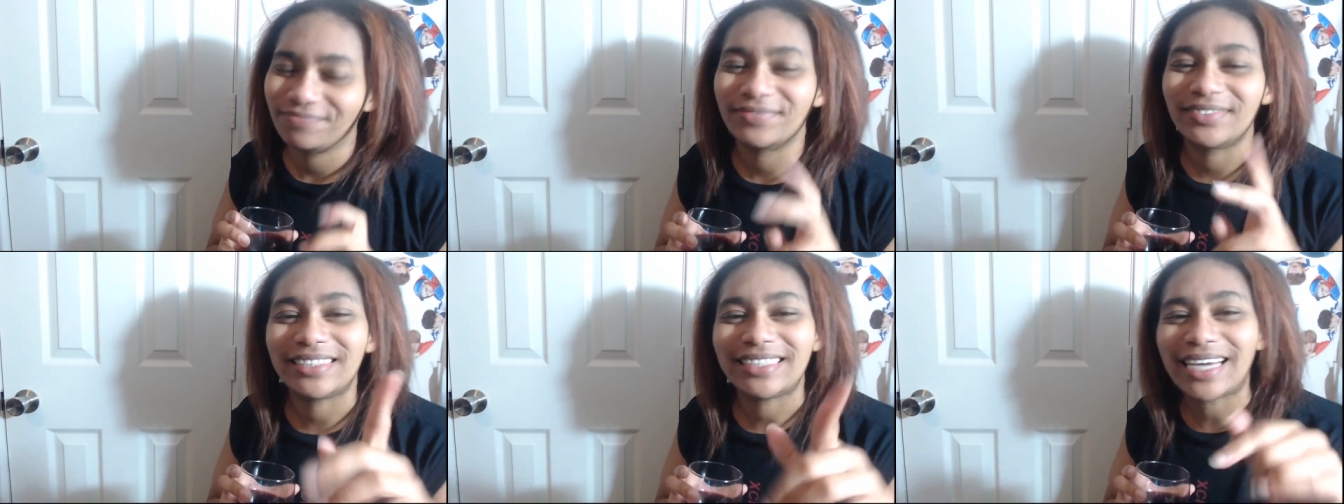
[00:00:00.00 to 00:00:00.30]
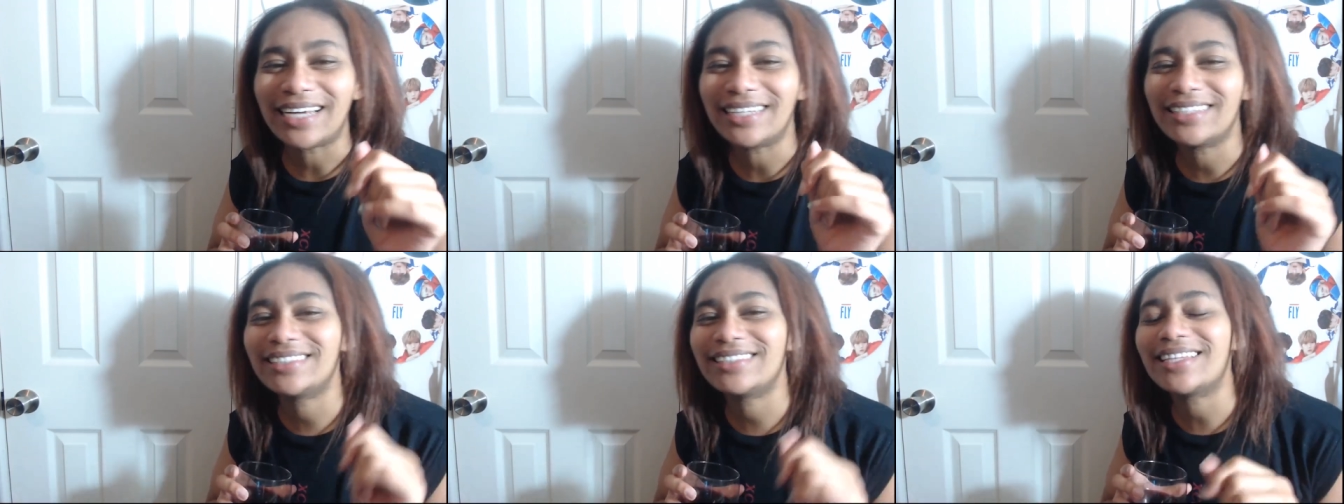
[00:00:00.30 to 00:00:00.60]

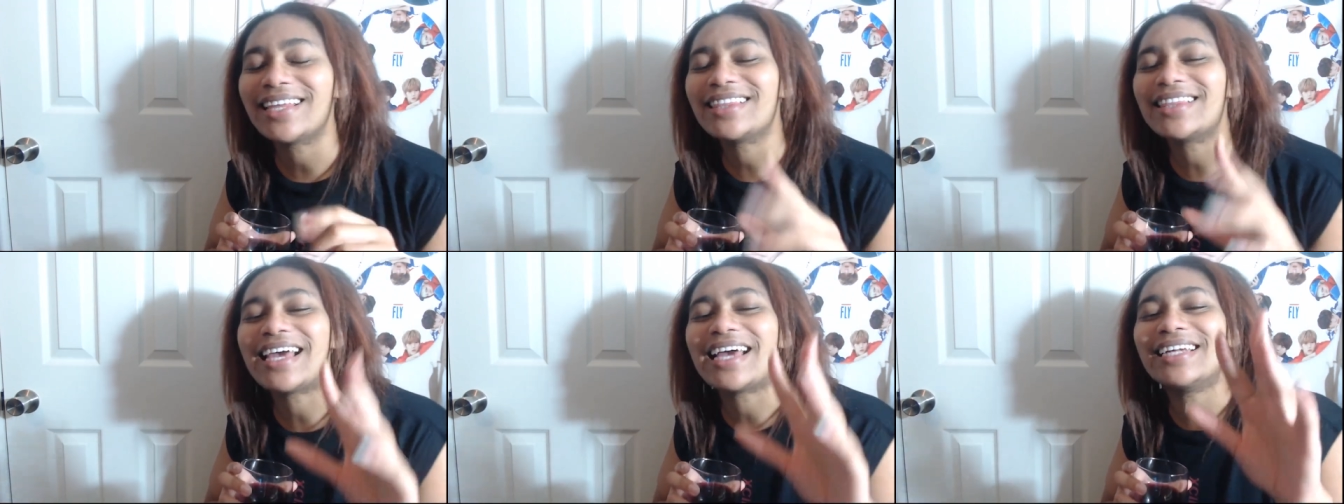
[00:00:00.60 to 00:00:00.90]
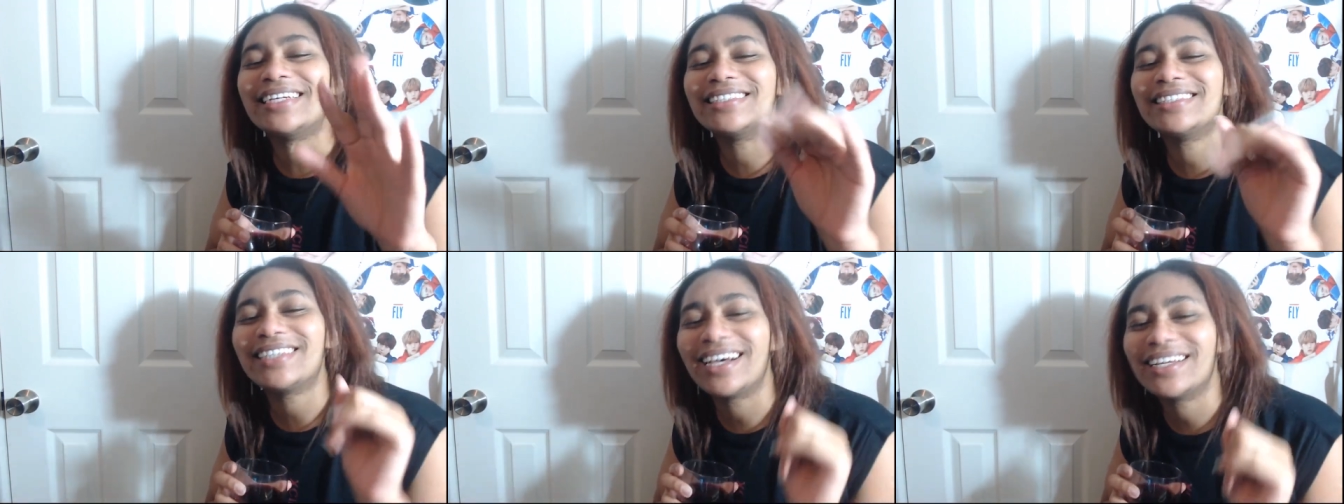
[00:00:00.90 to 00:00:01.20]
Yes, that
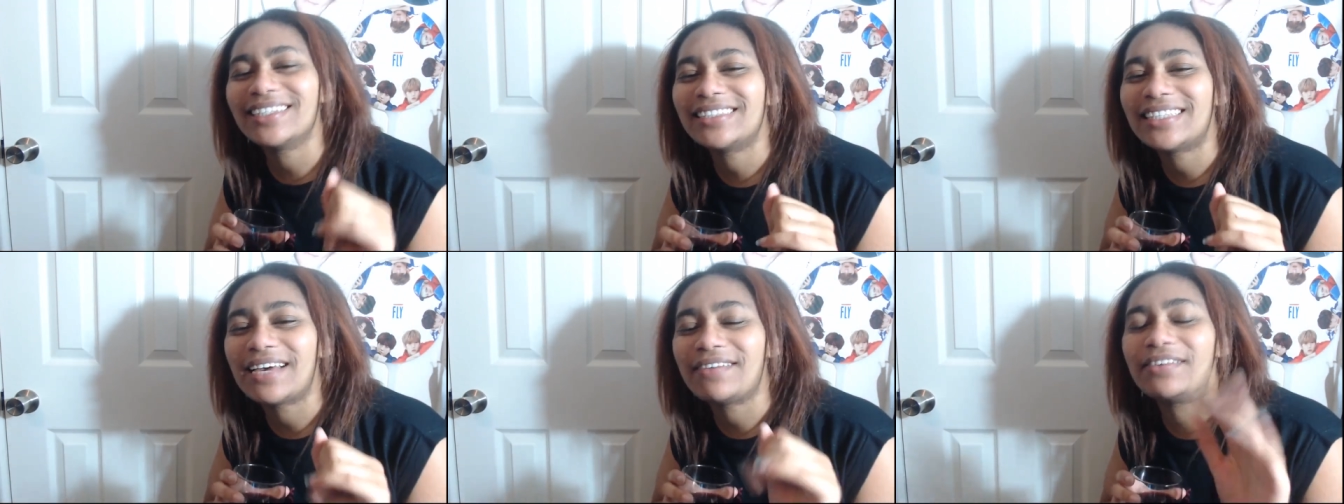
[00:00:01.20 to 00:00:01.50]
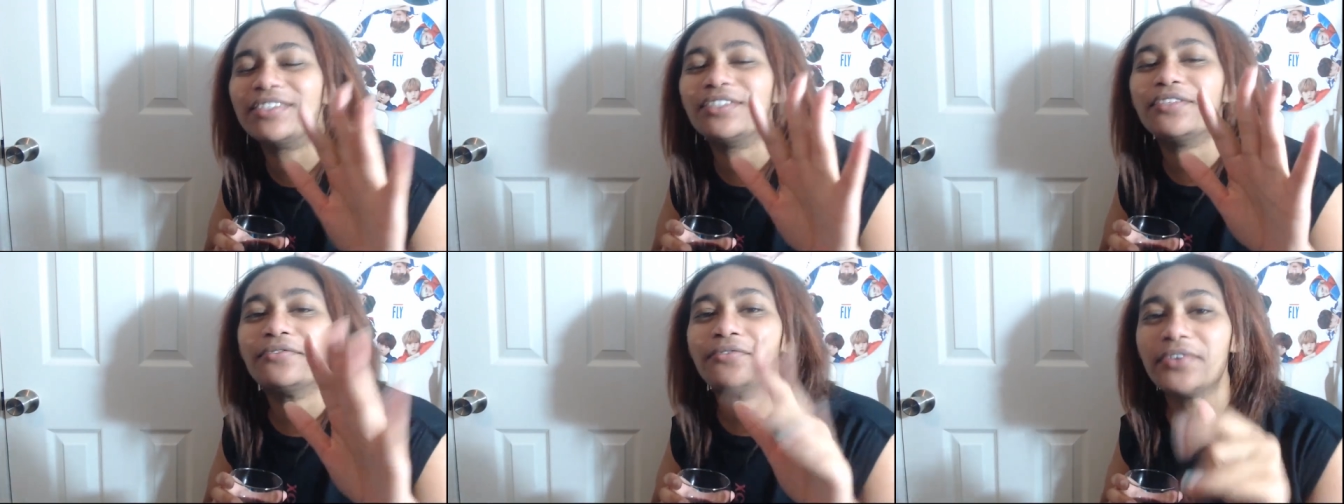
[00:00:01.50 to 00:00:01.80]
is got
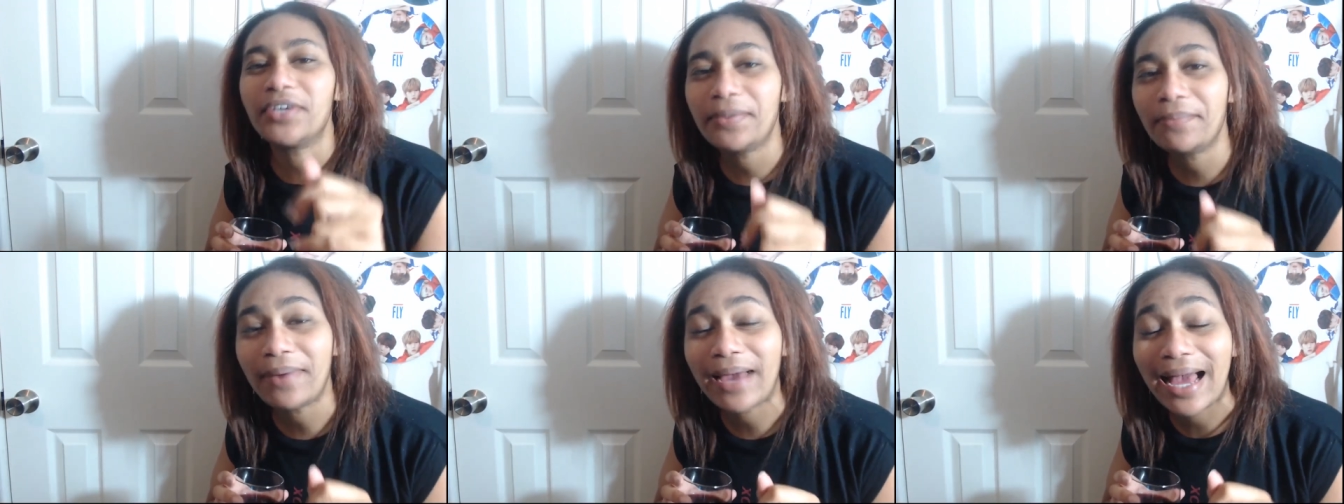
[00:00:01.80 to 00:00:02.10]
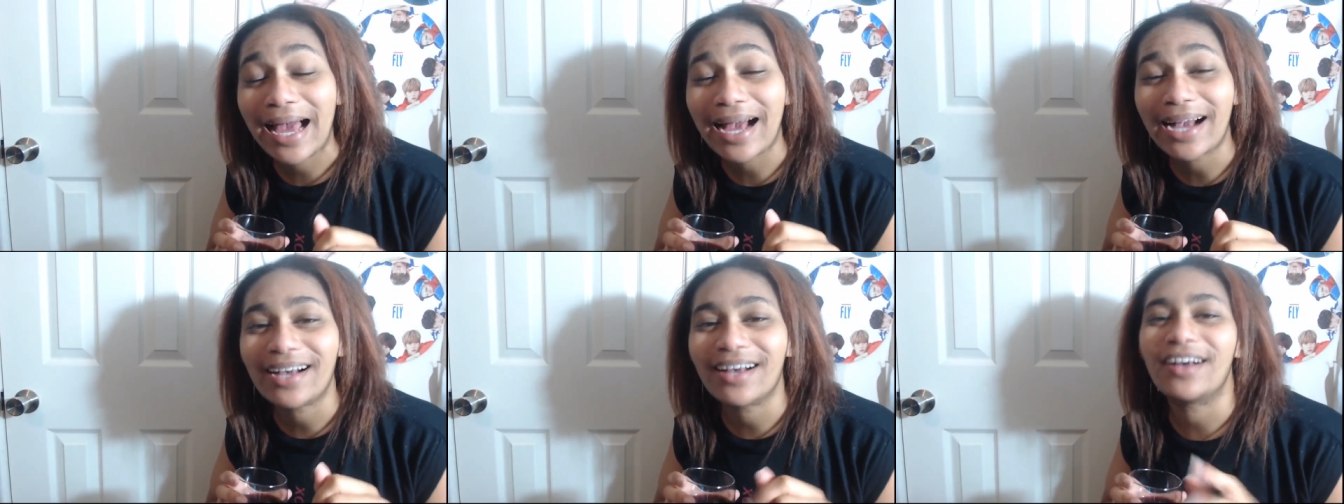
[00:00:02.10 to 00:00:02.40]
seven's
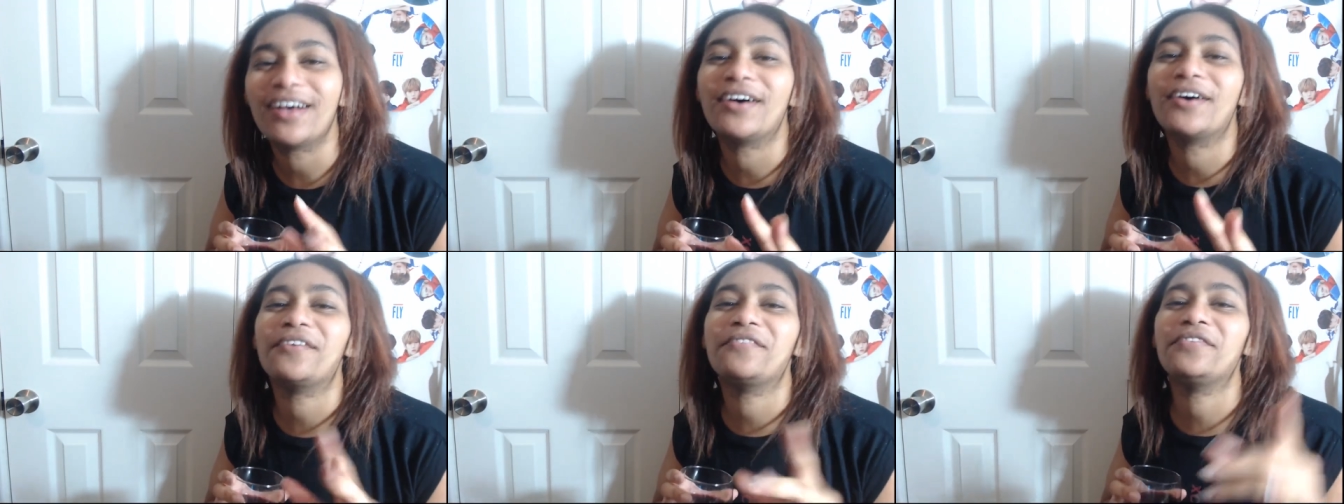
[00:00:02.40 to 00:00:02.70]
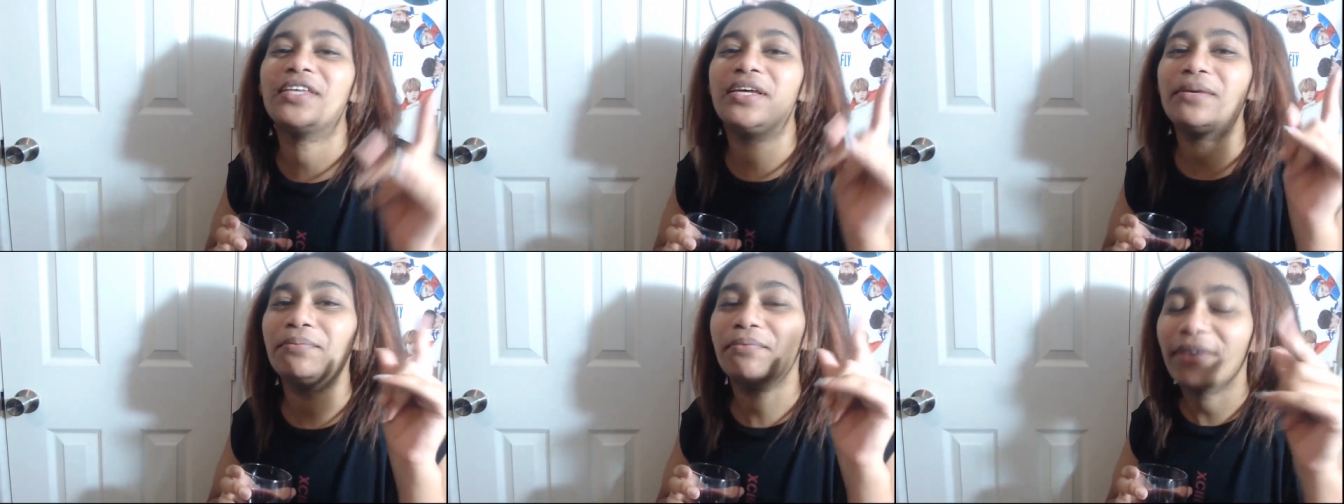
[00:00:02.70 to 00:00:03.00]
reback of
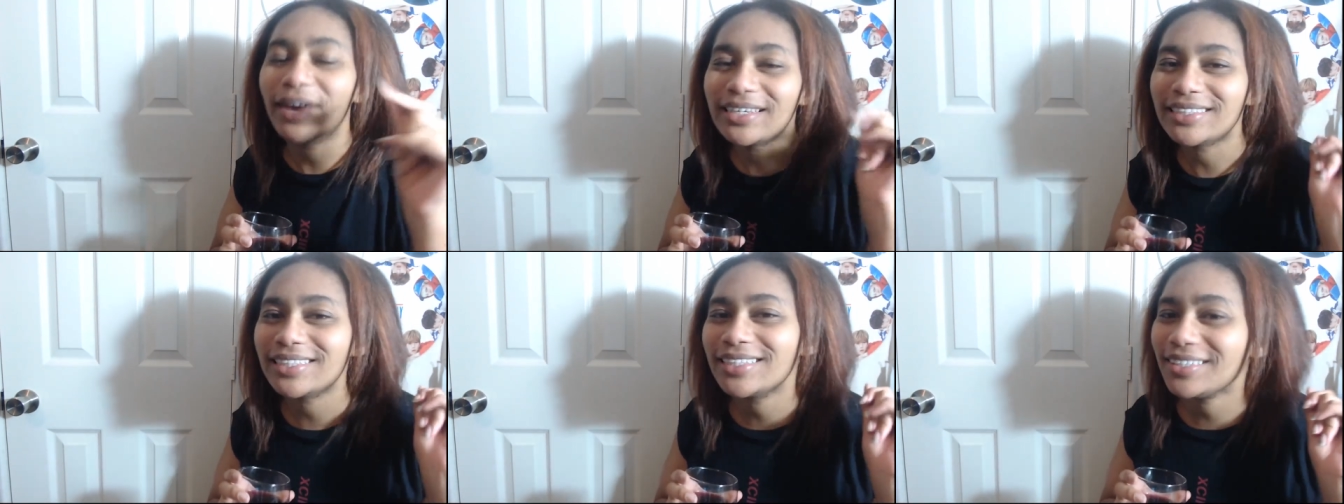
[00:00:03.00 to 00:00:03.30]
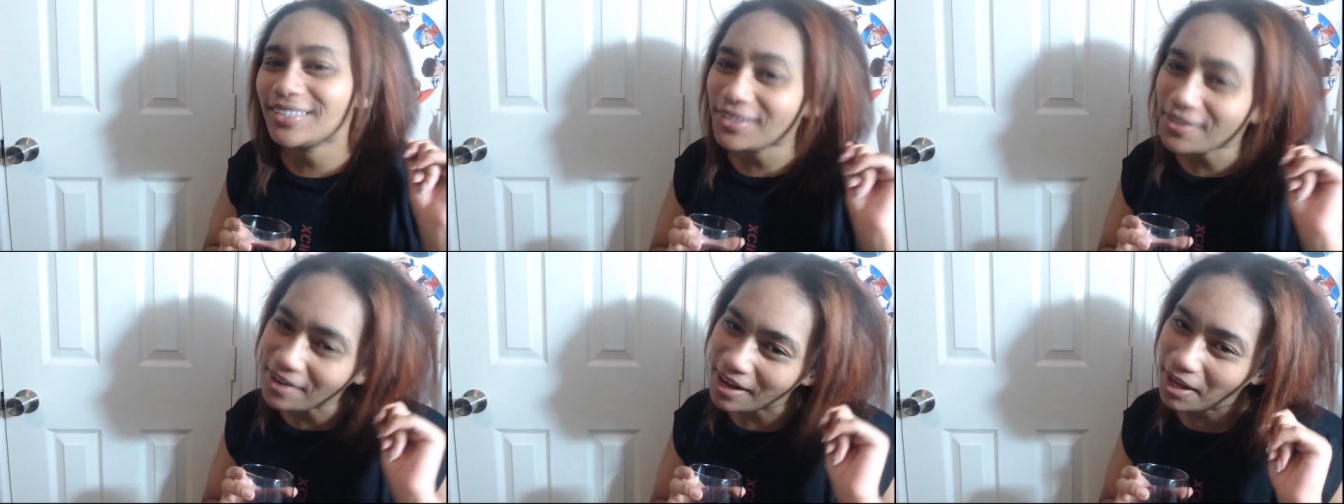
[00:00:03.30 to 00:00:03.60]
the Present
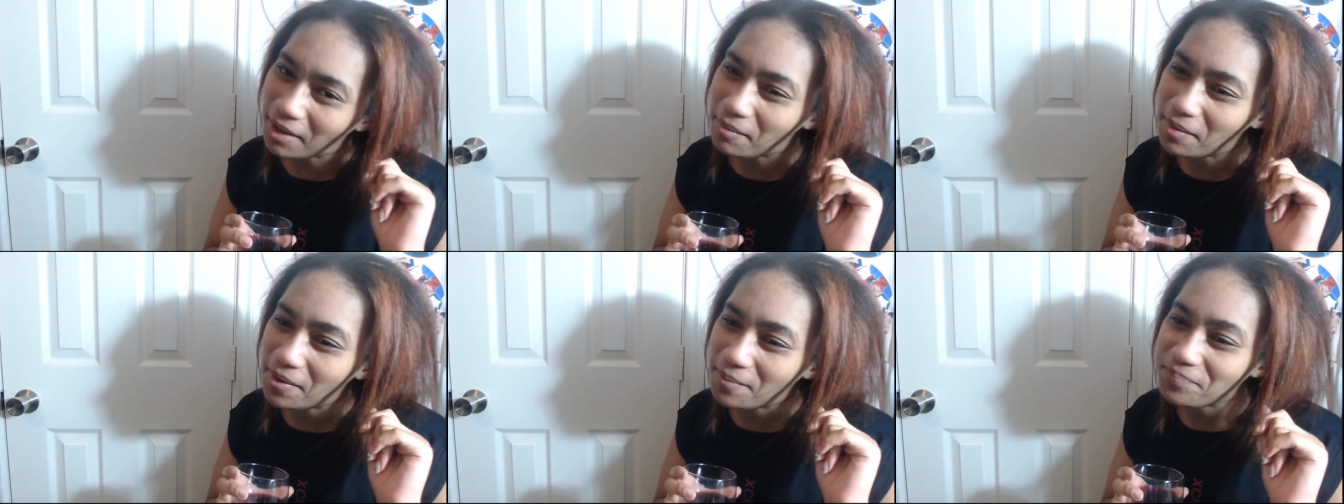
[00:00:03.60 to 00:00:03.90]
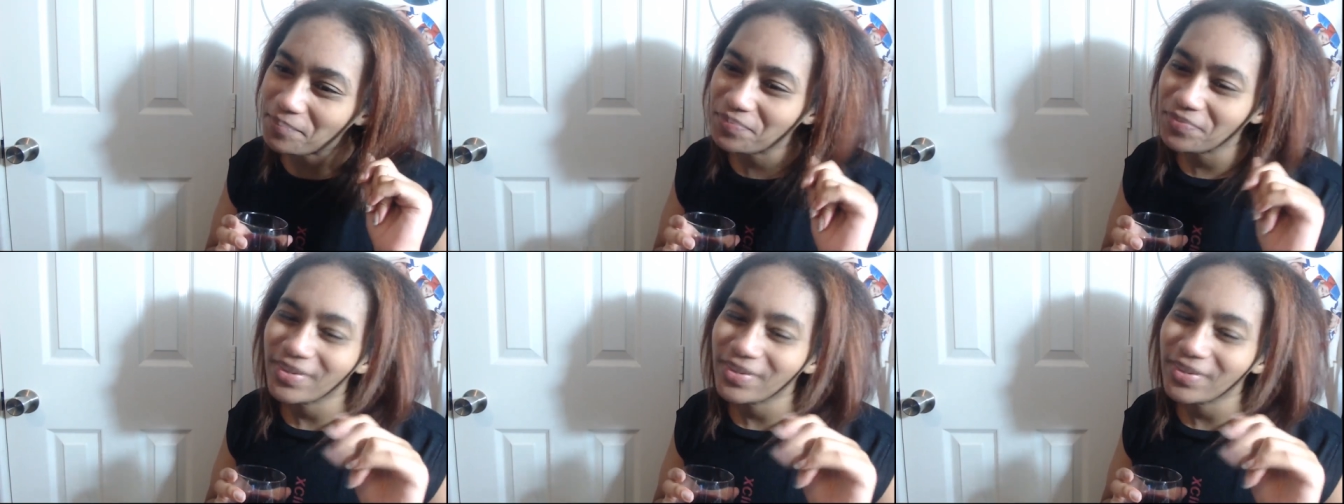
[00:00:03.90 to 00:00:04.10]
You album.